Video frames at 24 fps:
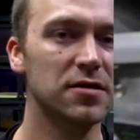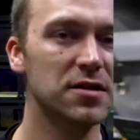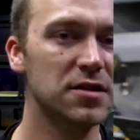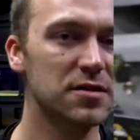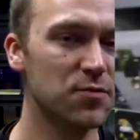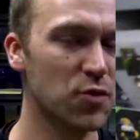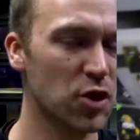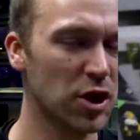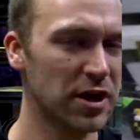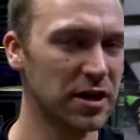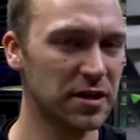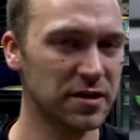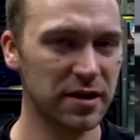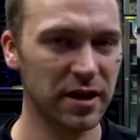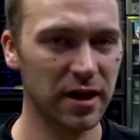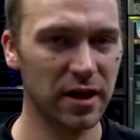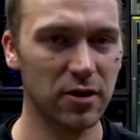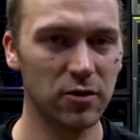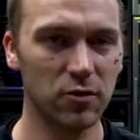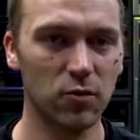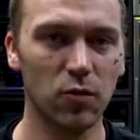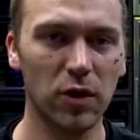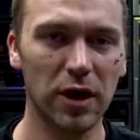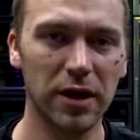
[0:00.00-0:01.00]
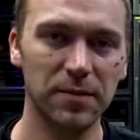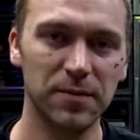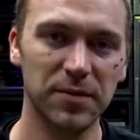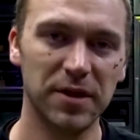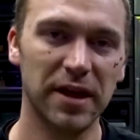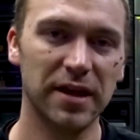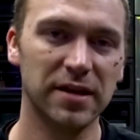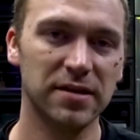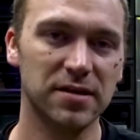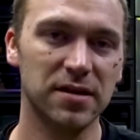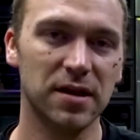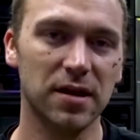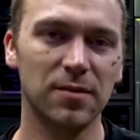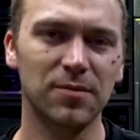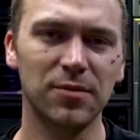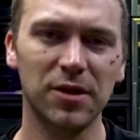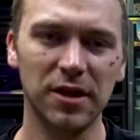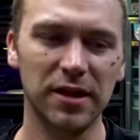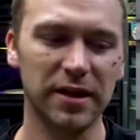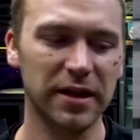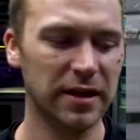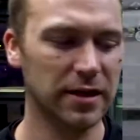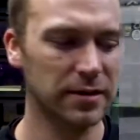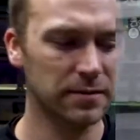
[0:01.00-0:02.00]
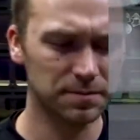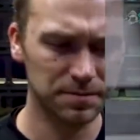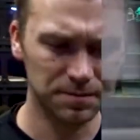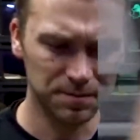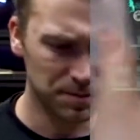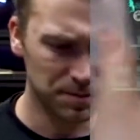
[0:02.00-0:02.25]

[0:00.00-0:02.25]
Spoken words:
spray it down, wipe that tub clean.